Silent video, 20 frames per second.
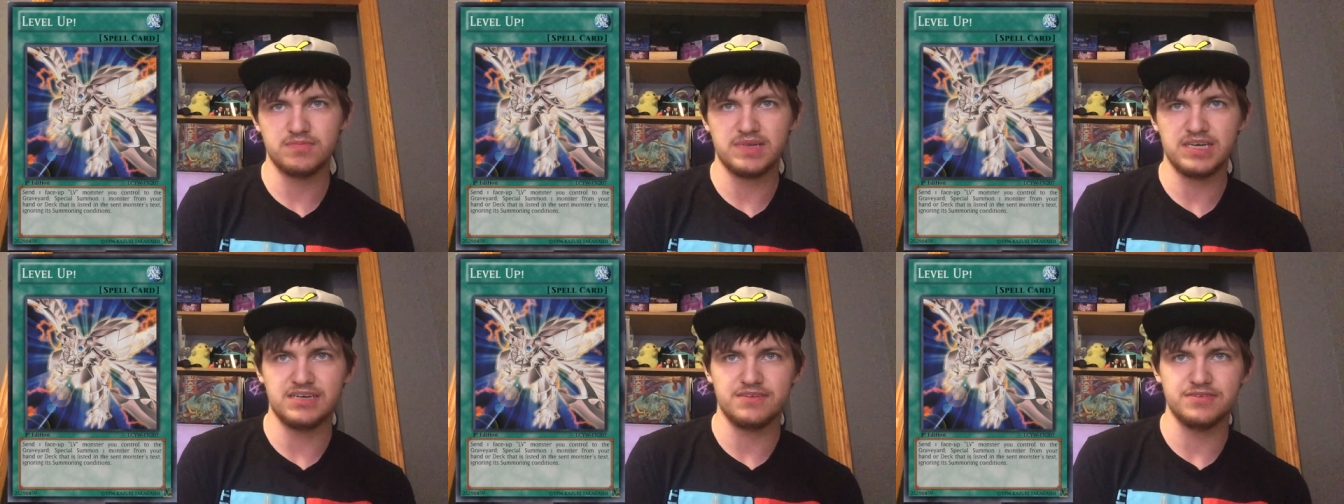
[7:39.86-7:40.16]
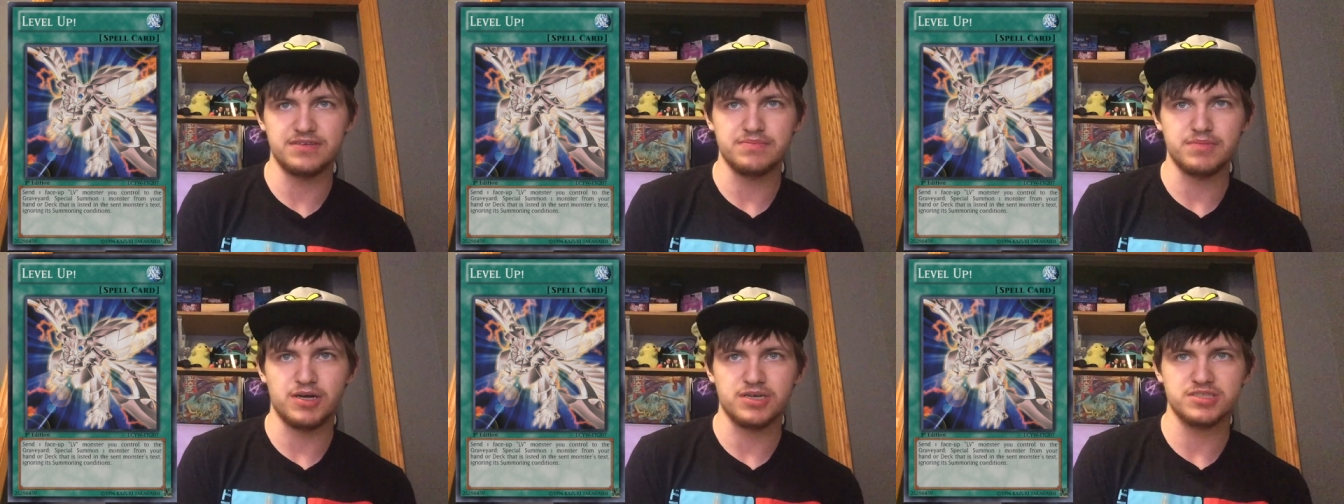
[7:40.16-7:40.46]

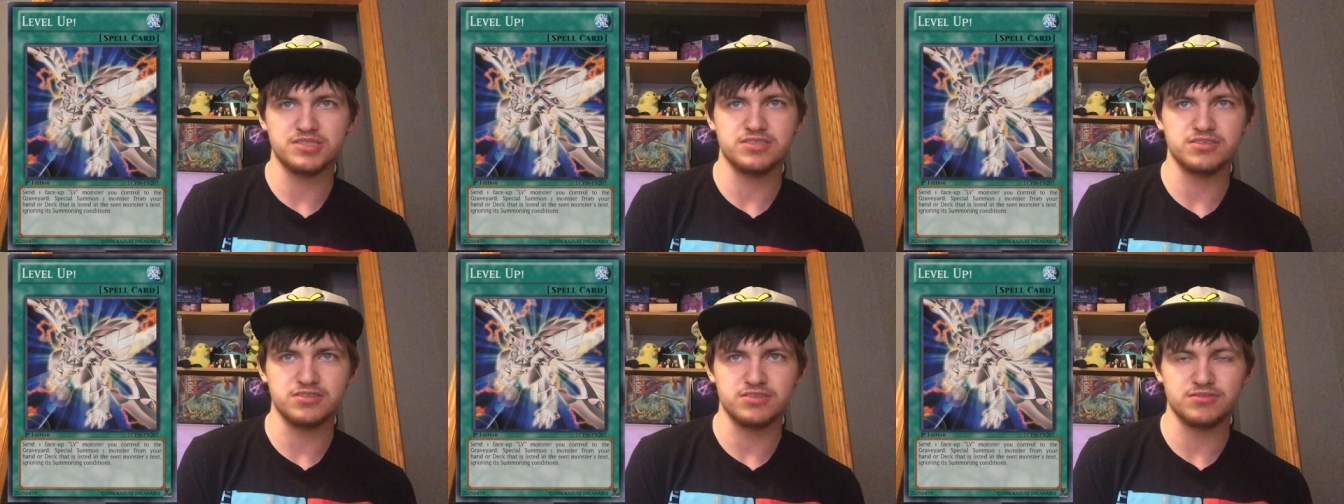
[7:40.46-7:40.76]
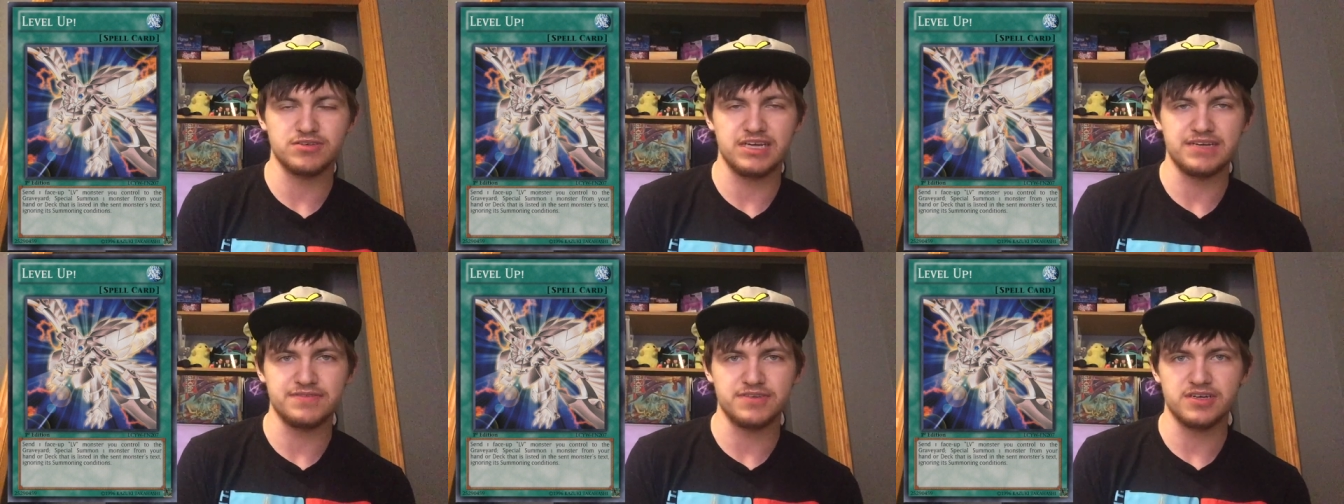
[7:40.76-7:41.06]
LV monster to the
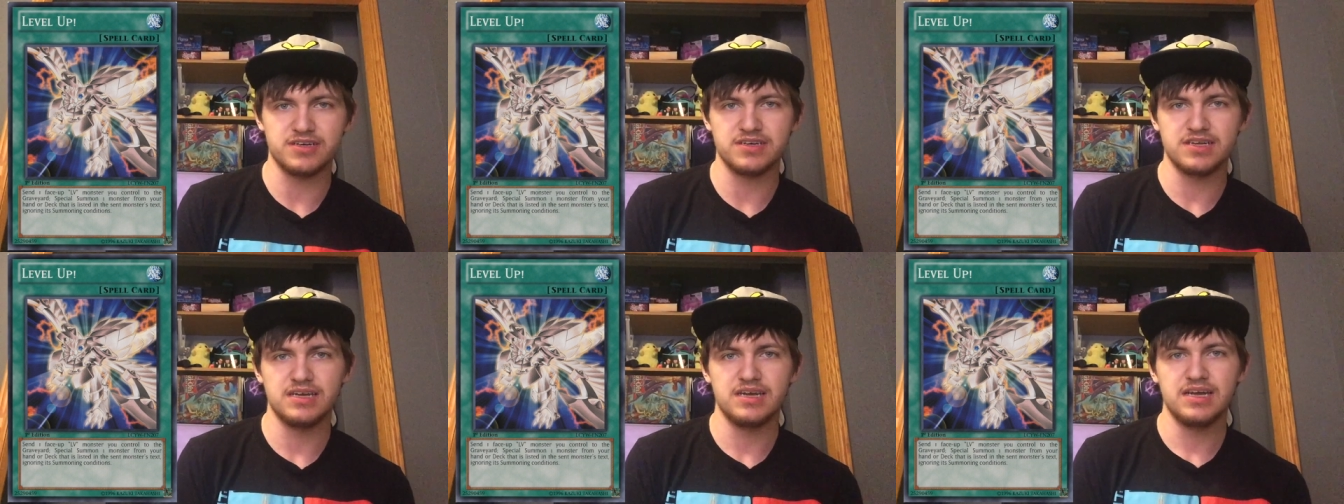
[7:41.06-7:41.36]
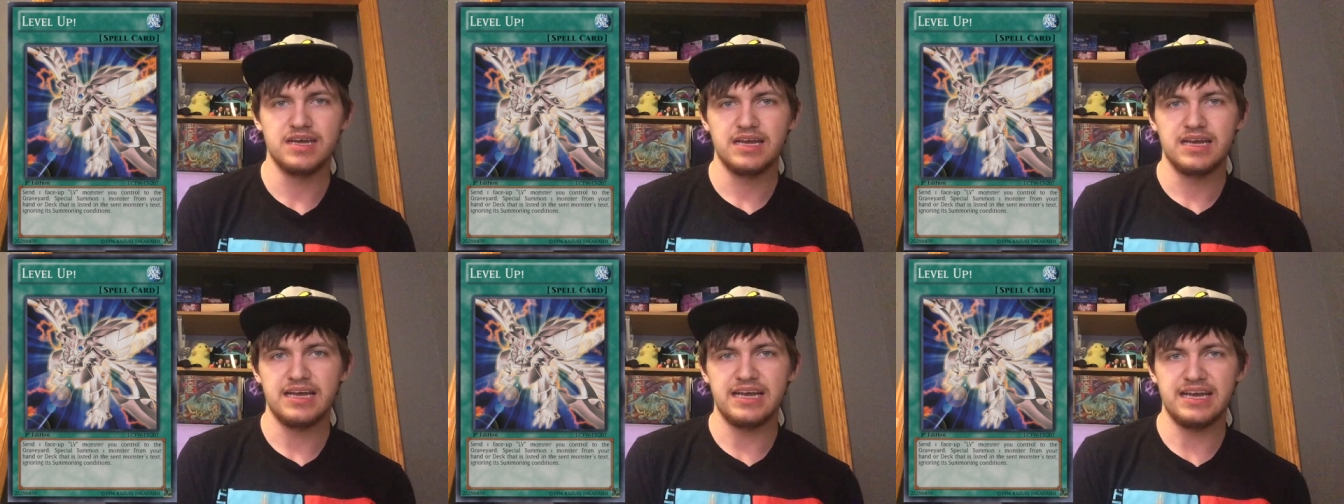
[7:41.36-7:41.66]
graveyard,
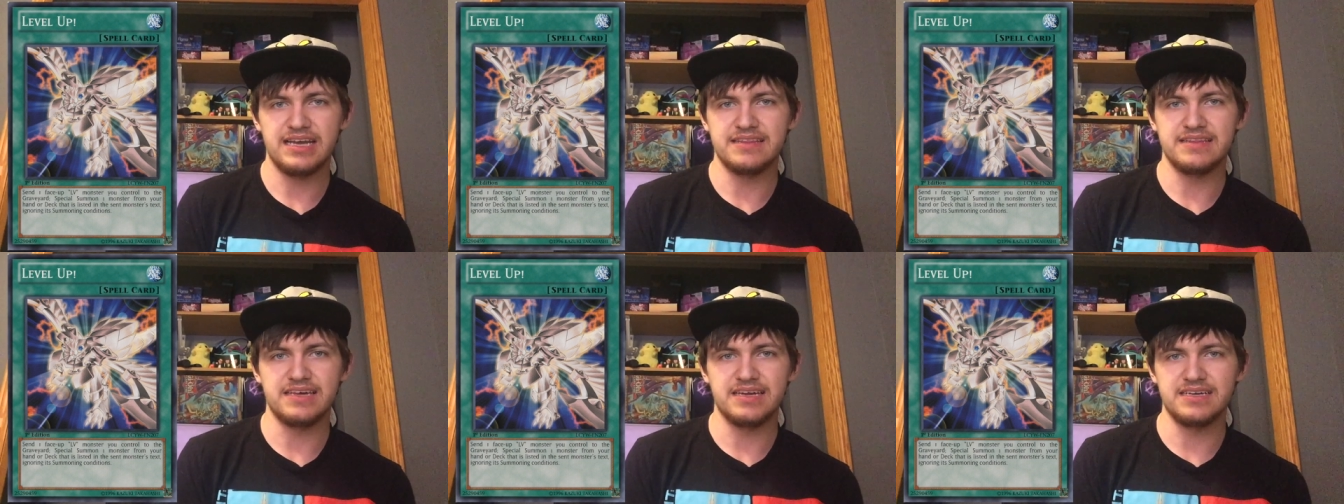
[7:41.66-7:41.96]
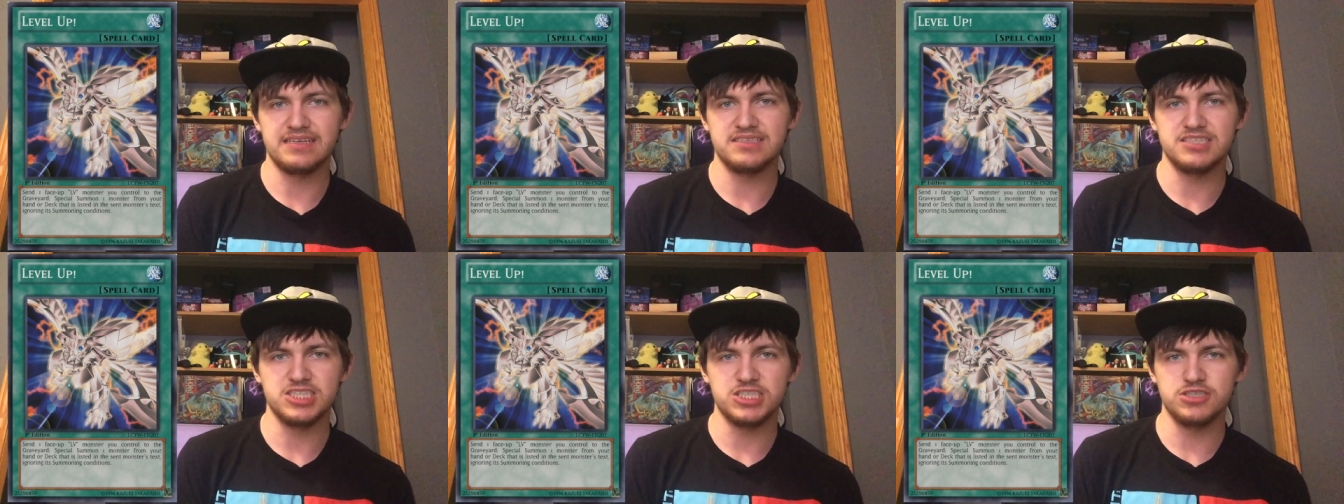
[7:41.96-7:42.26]
and
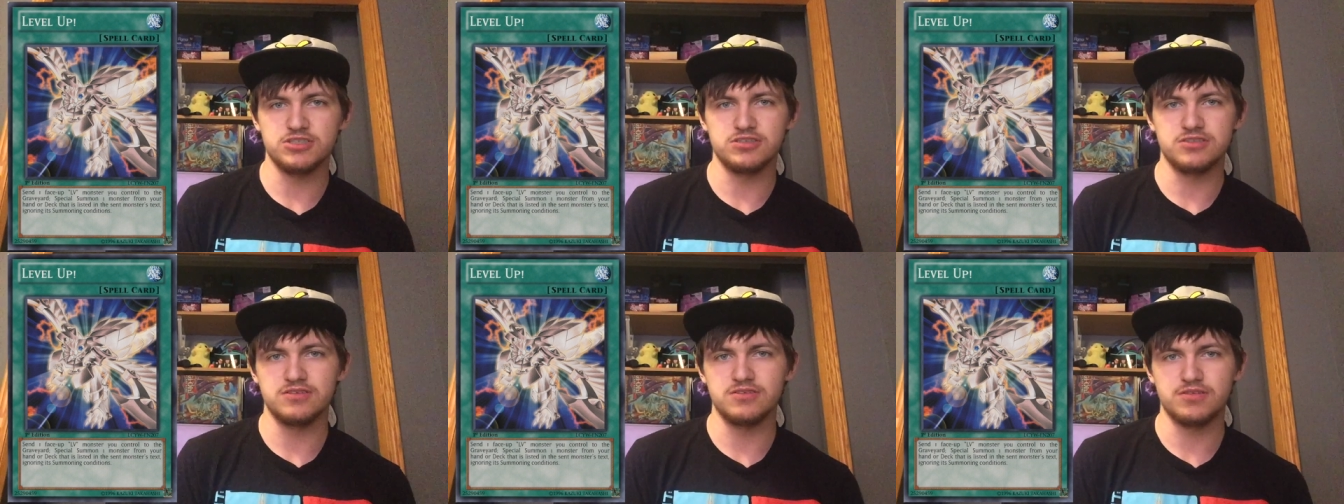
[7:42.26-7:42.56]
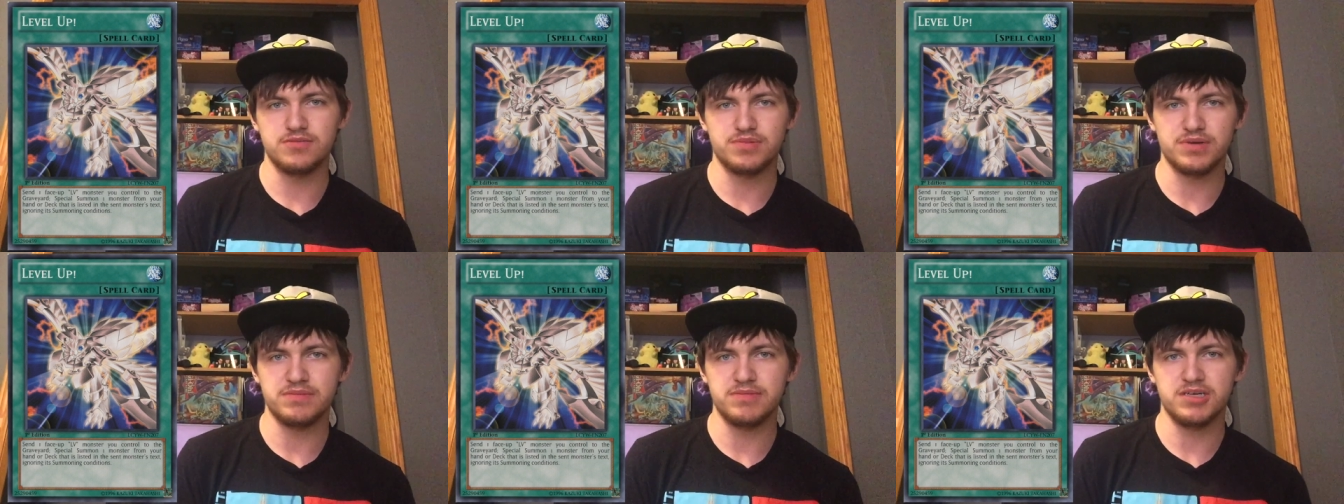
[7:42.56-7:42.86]
then
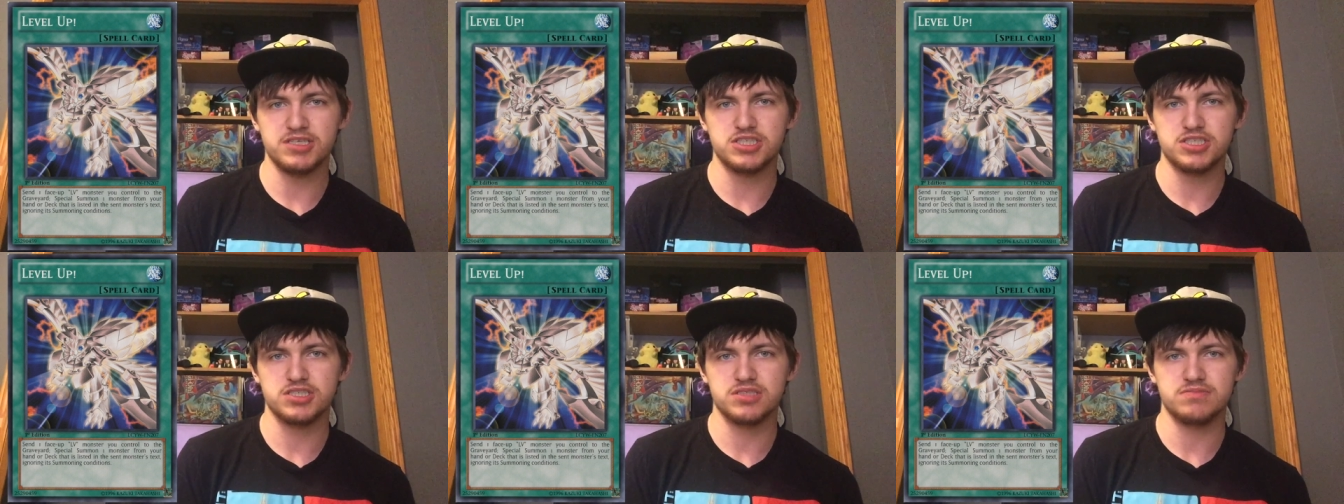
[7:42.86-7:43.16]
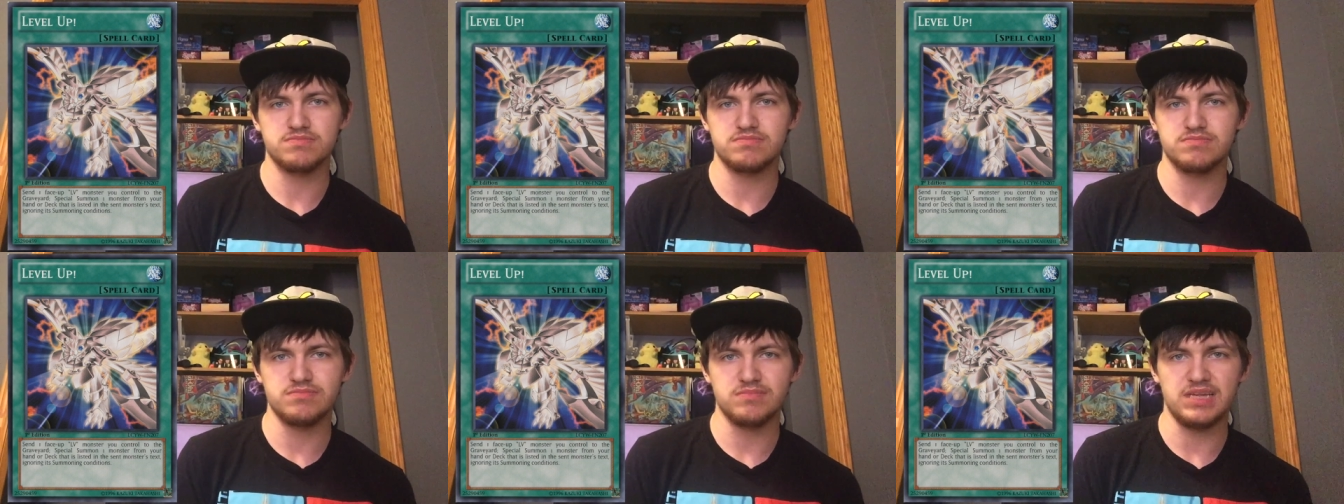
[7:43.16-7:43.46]
you pretty
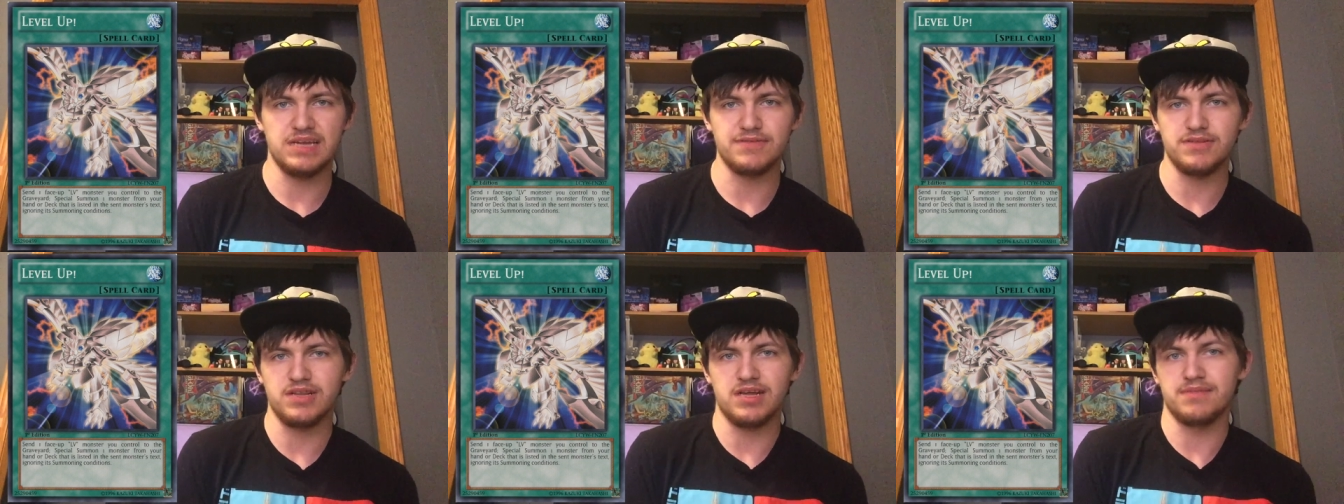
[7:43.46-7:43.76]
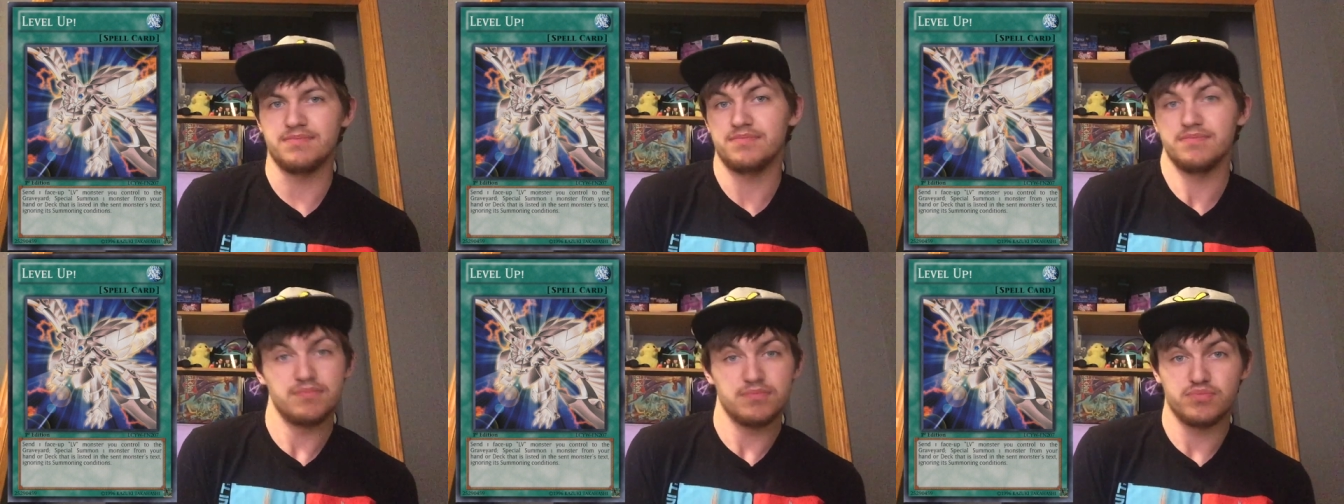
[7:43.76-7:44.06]
much level
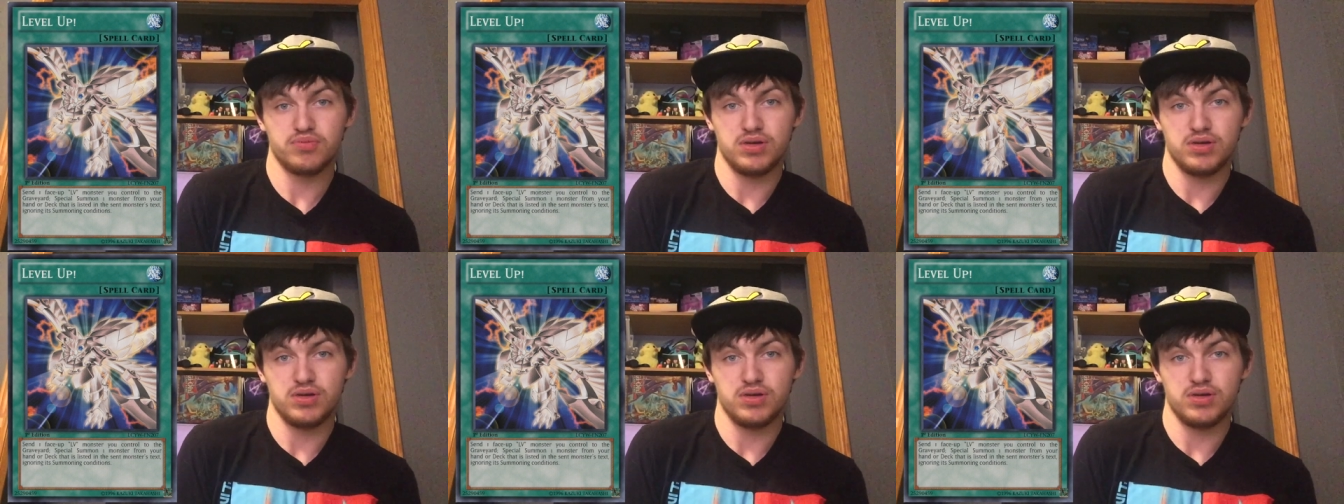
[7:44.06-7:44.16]
up.